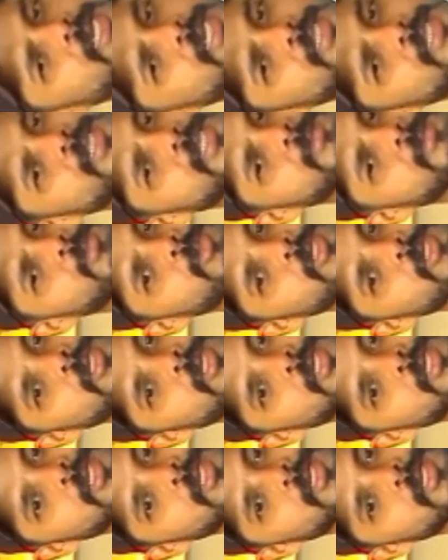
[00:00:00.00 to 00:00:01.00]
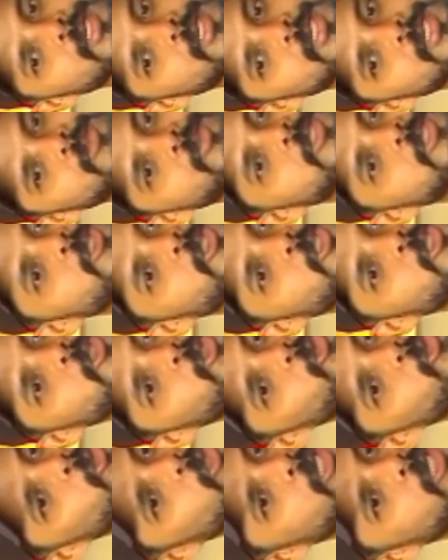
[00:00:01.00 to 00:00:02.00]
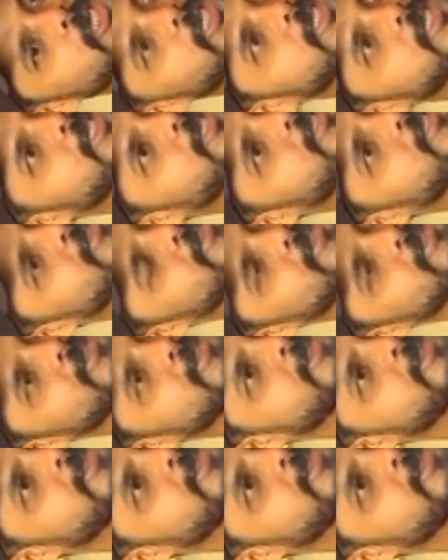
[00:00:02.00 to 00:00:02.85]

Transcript: I read the revenge in Anano Agarilla.